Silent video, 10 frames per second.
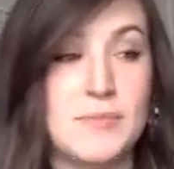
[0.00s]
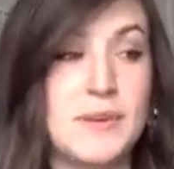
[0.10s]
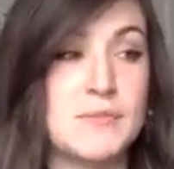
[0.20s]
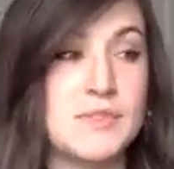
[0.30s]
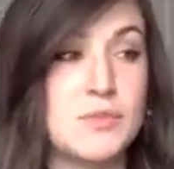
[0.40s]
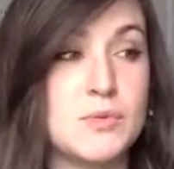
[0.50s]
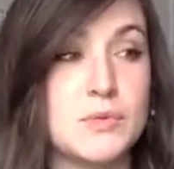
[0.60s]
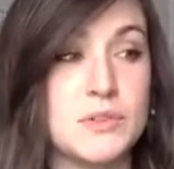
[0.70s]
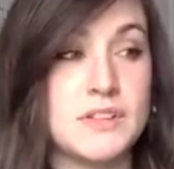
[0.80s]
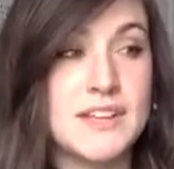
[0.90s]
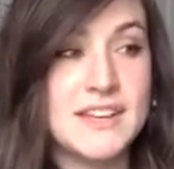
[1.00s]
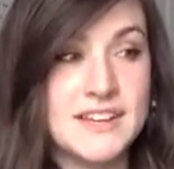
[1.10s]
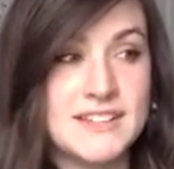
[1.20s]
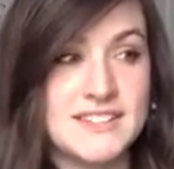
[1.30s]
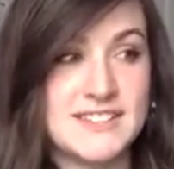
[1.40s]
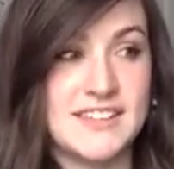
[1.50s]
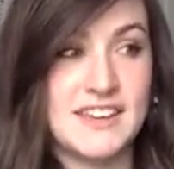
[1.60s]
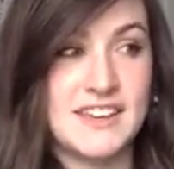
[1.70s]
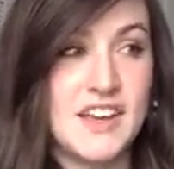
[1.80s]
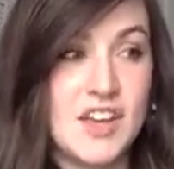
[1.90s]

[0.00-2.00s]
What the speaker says: But it was cool to see